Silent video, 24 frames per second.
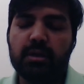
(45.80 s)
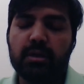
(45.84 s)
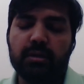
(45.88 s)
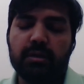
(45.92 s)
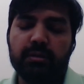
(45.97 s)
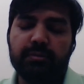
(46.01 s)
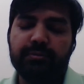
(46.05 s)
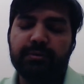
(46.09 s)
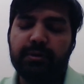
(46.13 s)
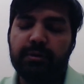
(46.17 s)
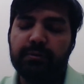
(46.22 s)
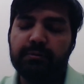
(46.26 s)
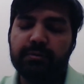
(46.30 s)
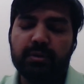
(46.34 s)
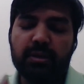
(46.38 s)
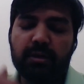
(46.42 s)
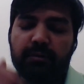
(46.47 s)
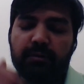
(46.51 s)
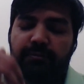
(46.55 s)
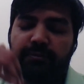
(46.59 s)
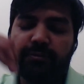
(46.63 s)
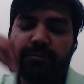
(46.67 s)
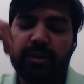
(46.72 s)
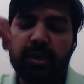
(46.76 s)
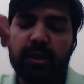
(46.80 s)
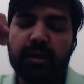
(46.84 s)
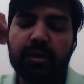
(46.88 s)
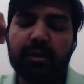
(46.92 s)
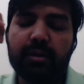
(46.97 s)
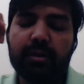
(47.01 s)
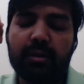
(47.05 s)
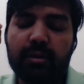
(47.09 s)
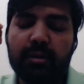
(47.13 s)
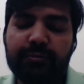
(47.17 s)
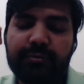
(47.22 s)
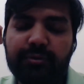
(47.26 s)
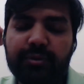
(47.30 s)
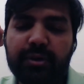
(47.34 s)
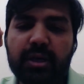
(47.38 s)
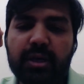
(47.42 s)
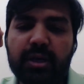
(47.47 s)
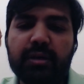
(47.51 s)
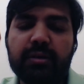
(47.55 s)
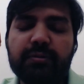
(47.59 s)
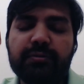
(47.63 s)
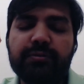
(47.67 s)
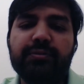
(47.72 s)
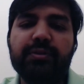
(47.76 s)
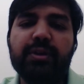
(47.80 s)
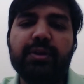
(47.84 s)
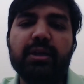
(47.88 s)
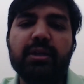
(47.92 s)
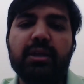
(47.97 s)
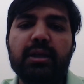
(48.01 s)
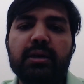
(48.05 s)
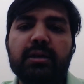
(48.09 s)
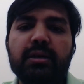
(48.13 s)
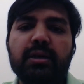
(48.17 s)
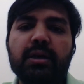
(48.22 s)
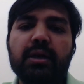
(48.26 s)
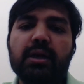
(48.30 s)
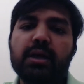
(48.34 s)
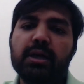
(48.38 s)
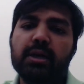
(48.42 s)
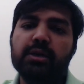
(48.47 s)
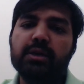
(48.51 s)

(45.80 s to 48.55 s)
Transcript: the fear of failure